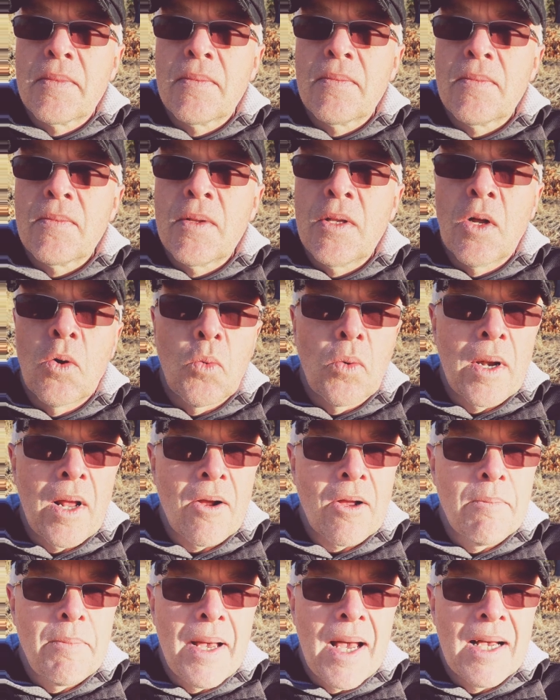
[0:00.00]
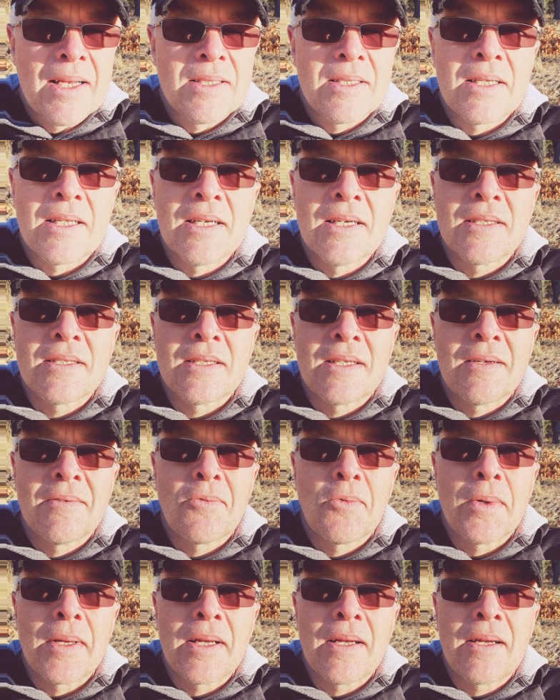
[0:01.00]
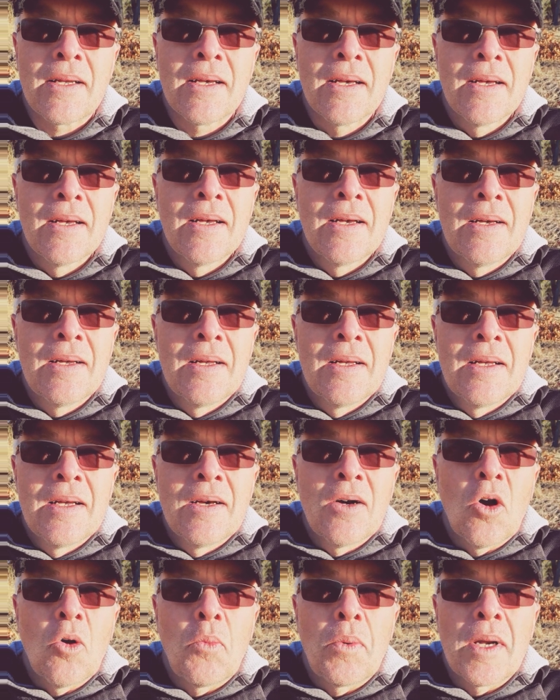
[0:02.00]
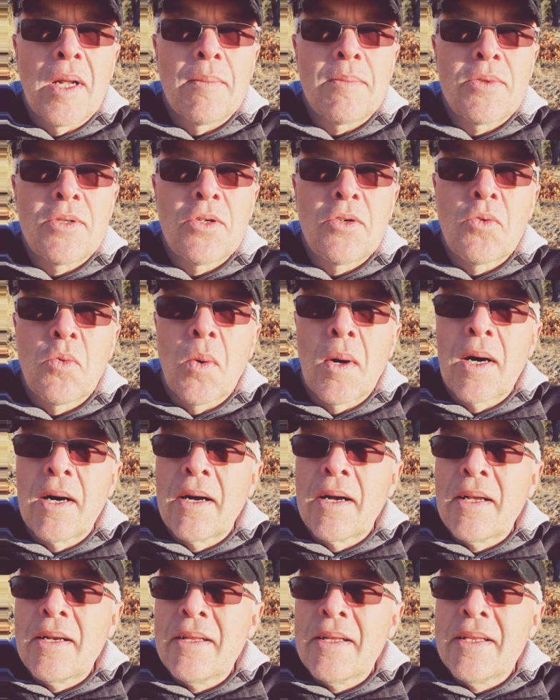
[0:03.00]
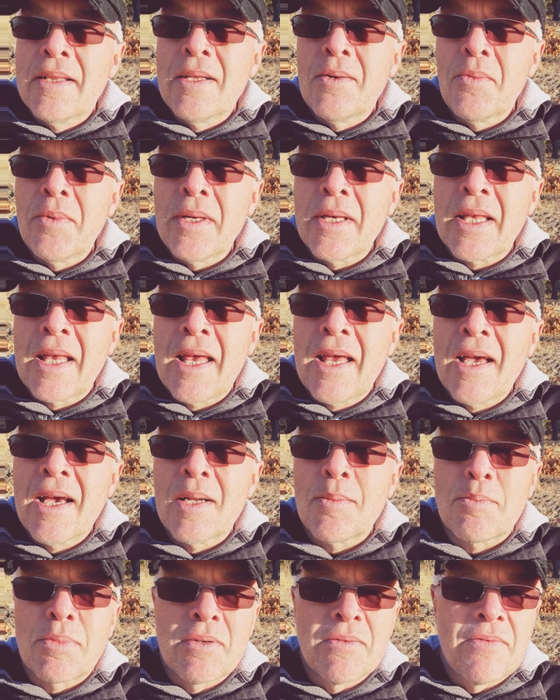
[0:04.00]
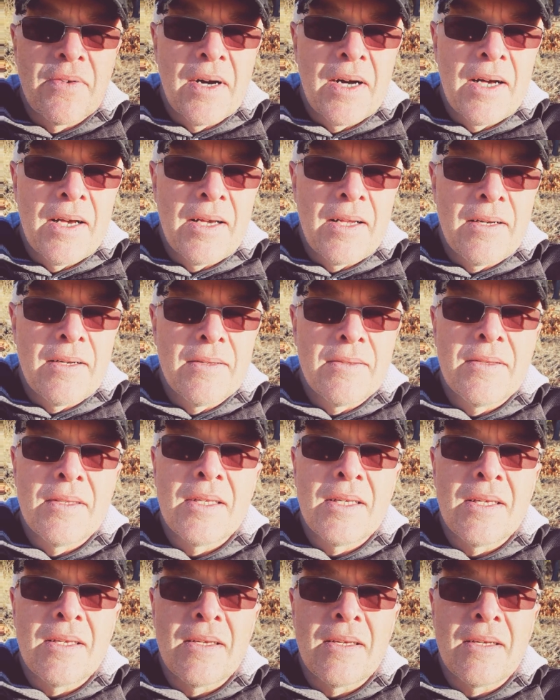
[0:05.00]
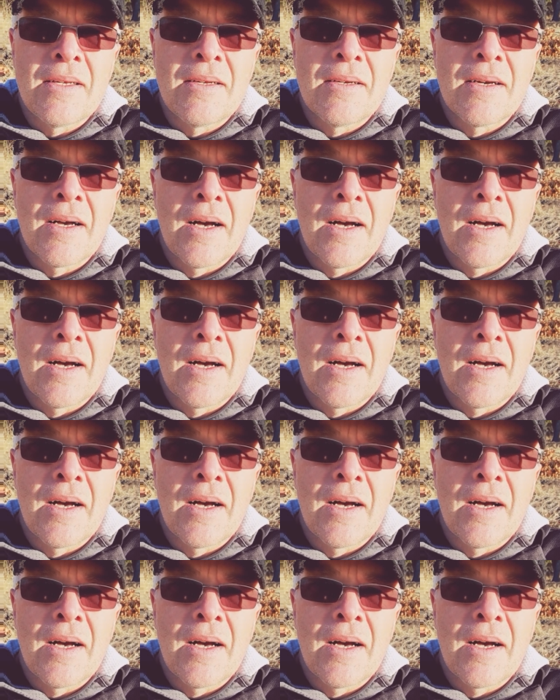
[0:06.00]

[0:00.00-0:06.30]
what our capacity is, and if we open up too wide and then we can't provide the